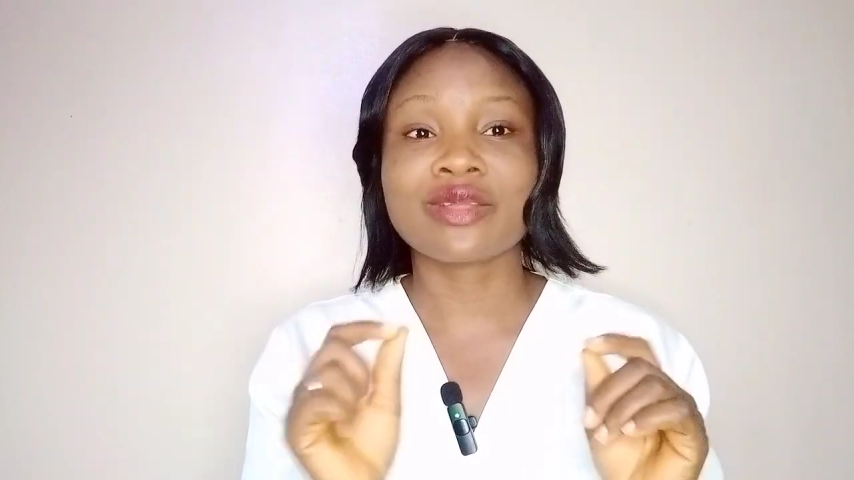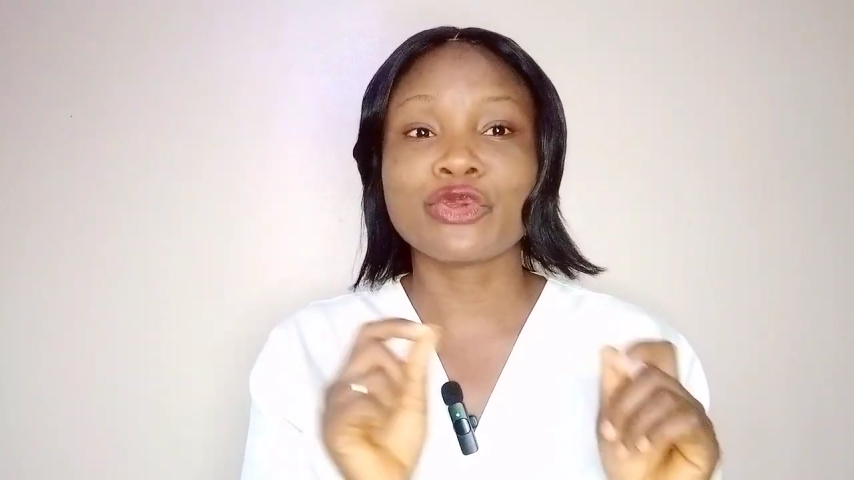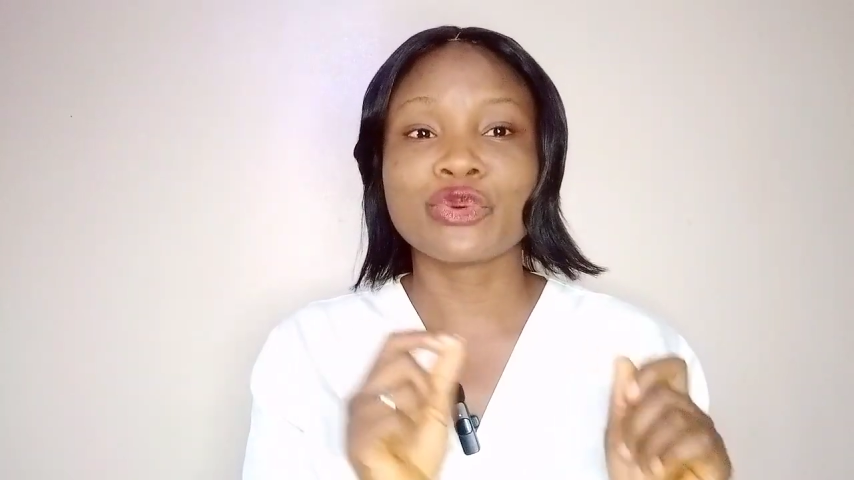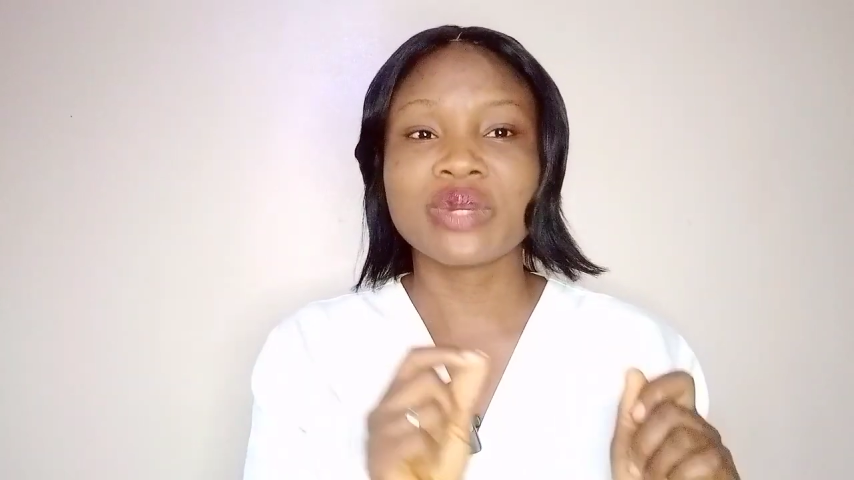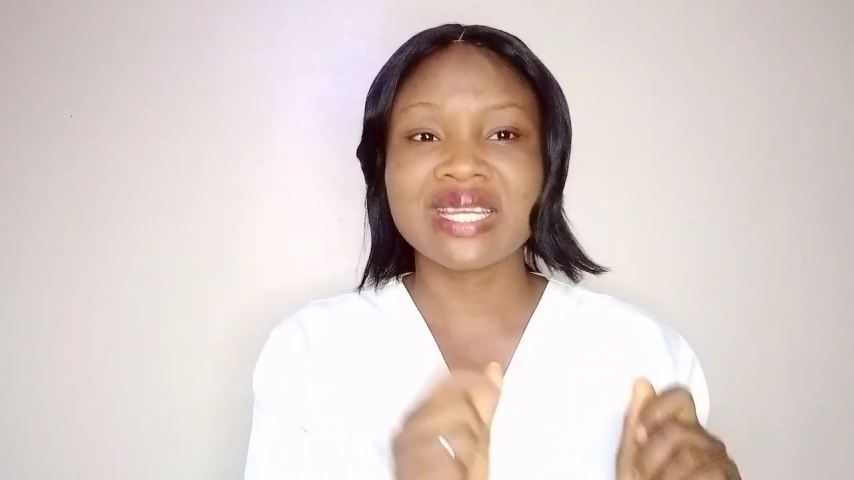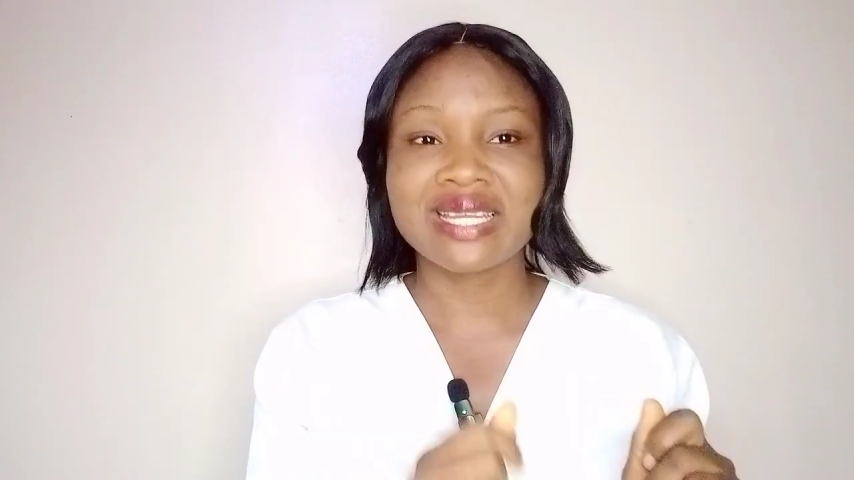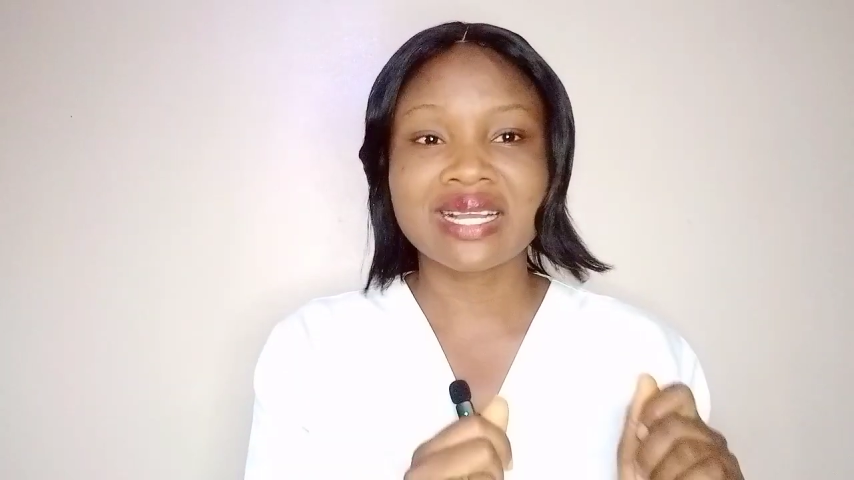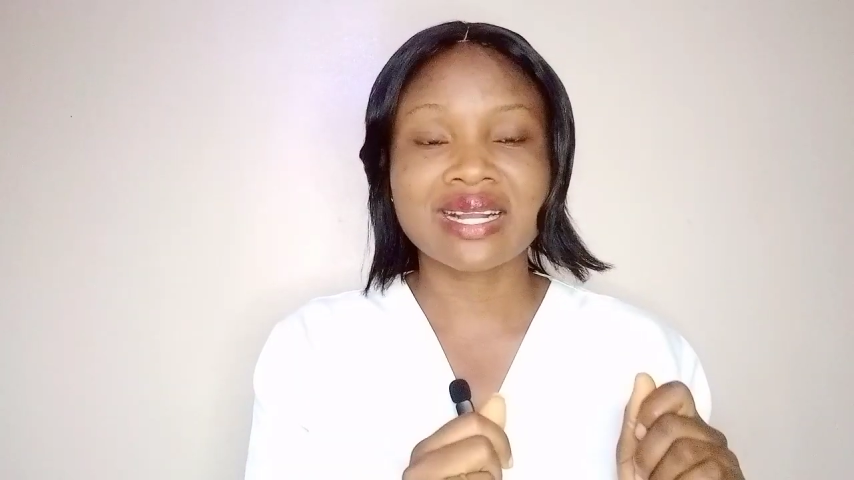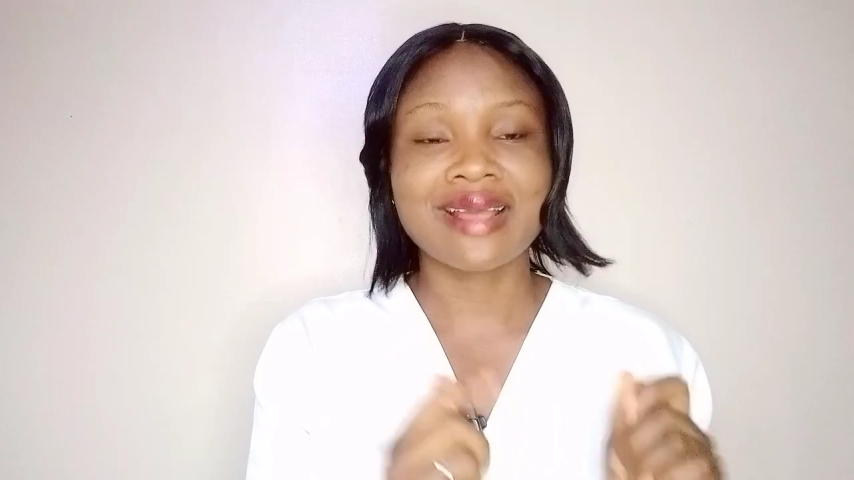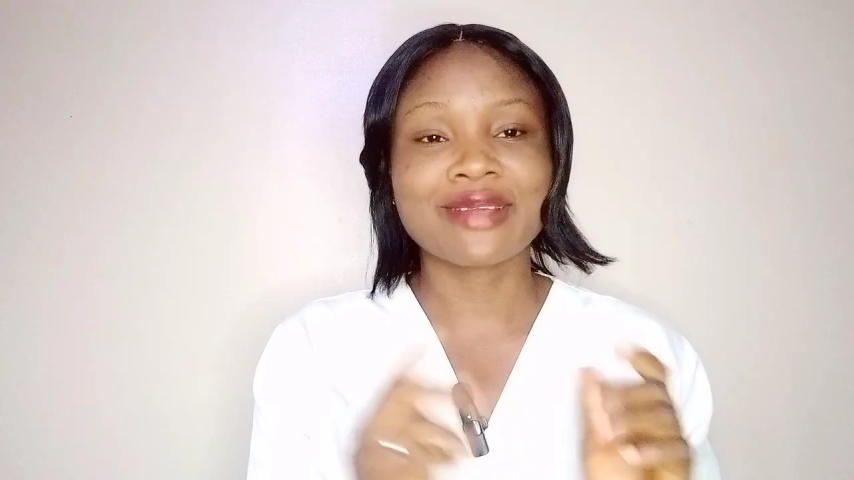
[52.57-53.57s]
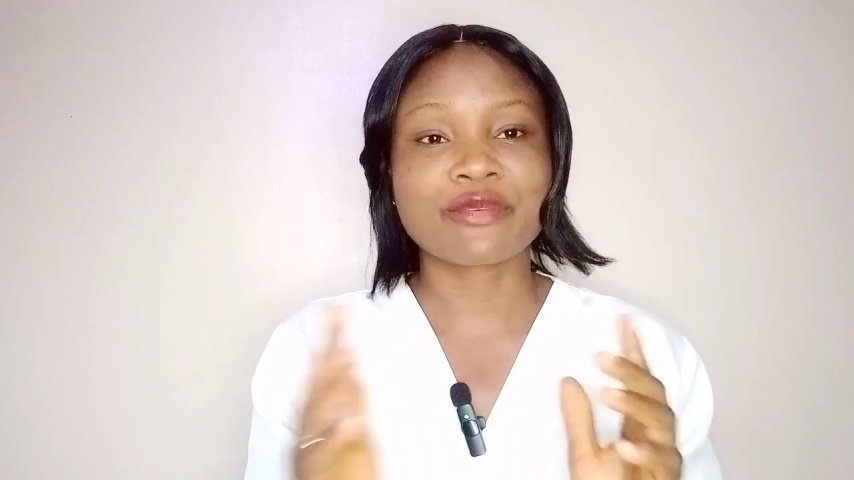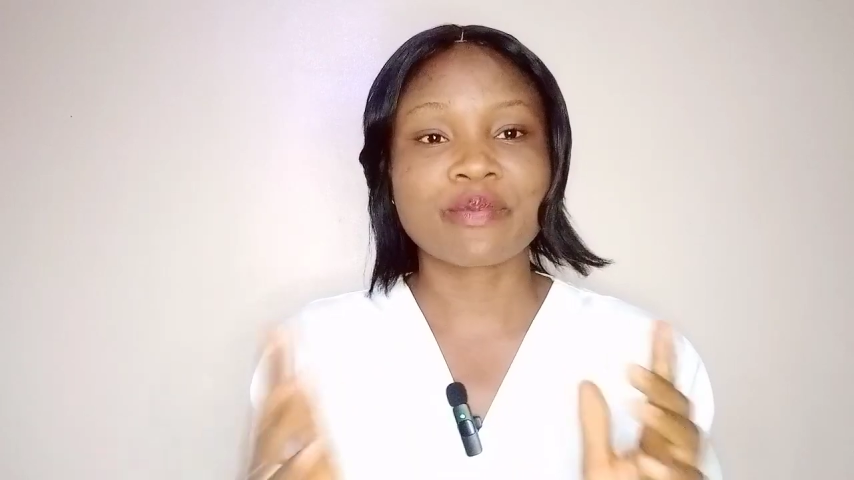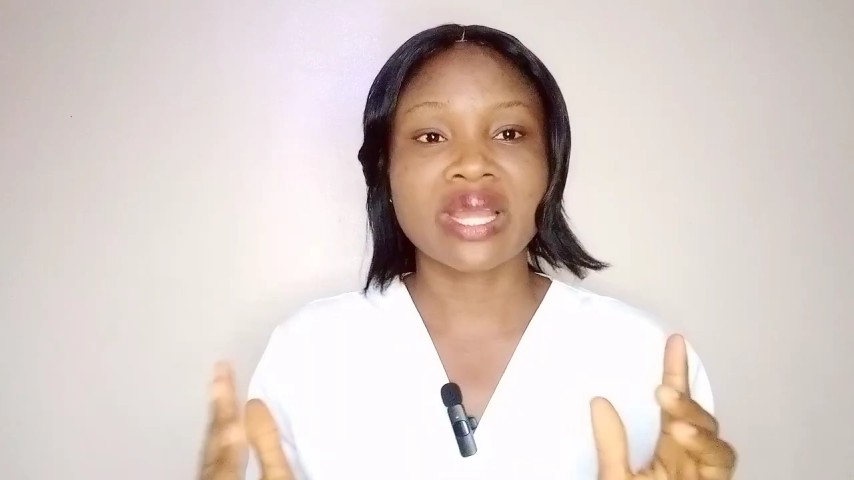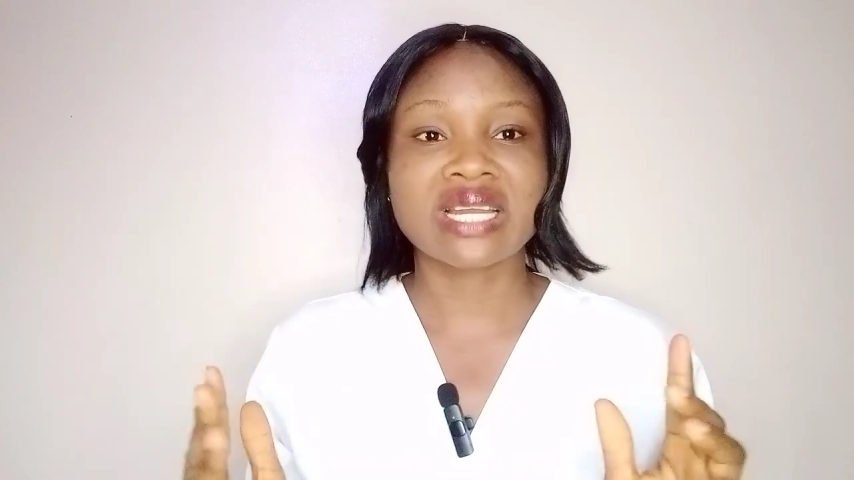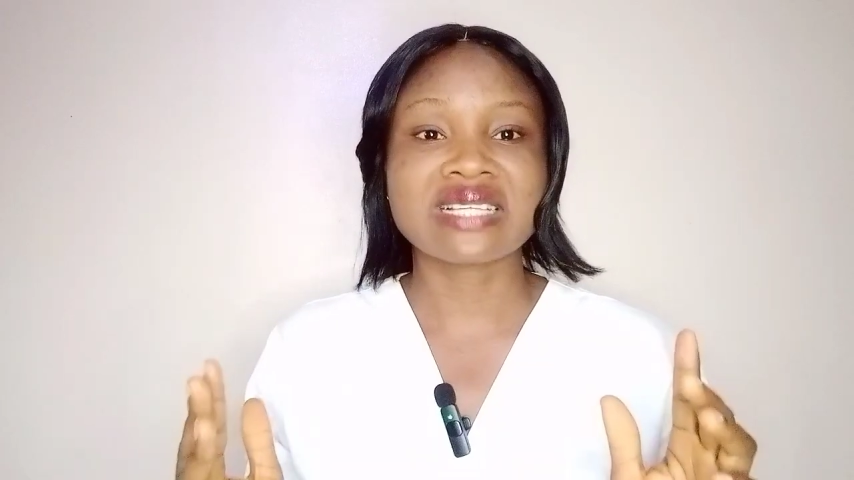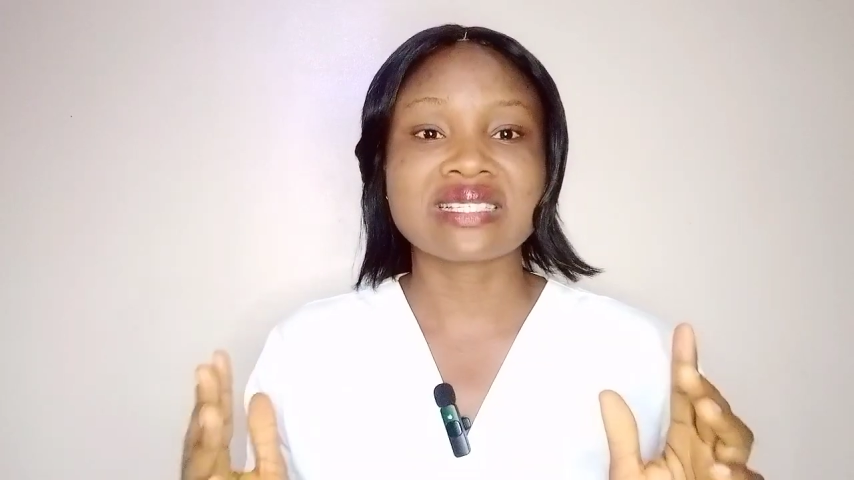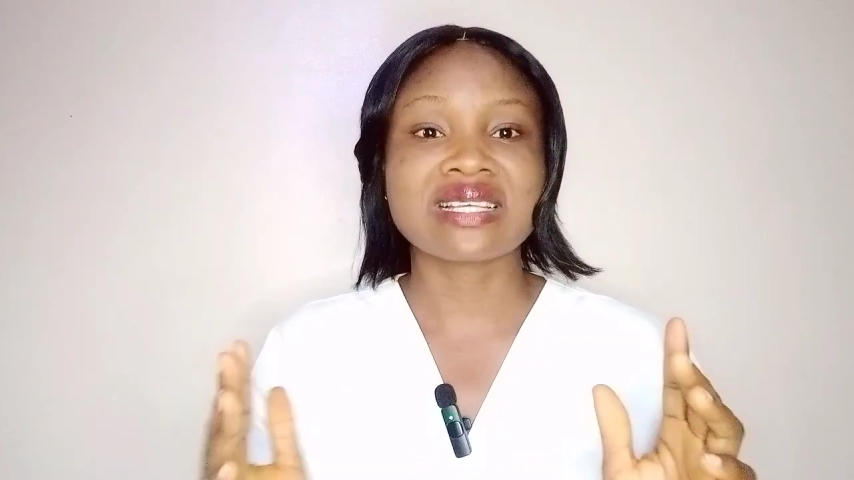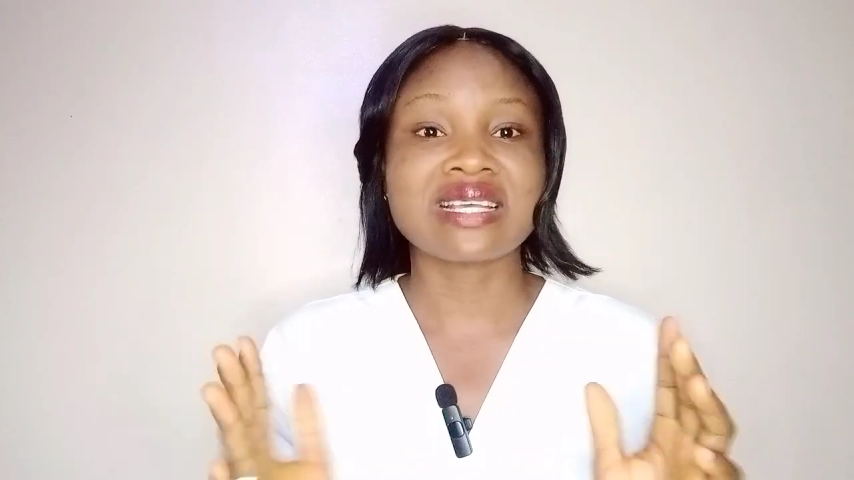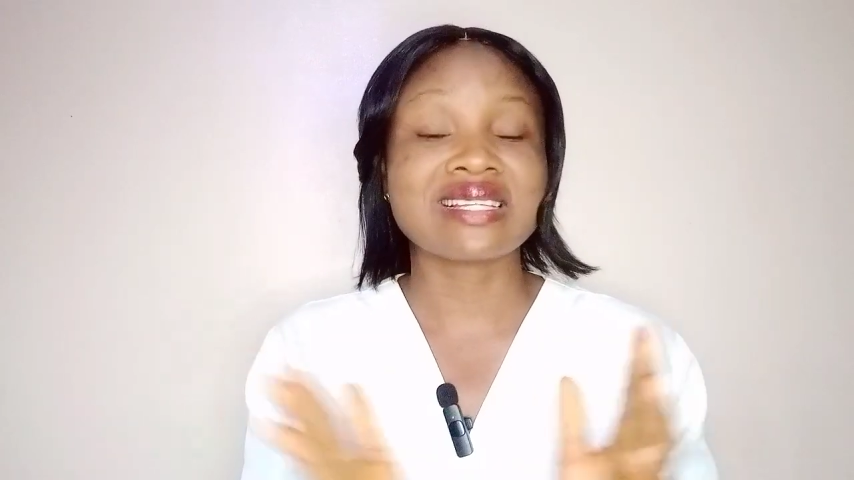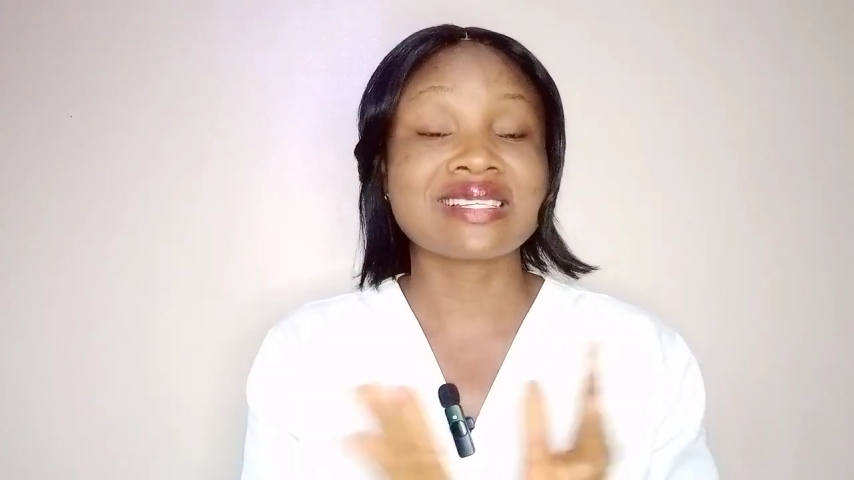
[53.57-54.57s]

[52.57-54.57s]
unique kind of pregnancy.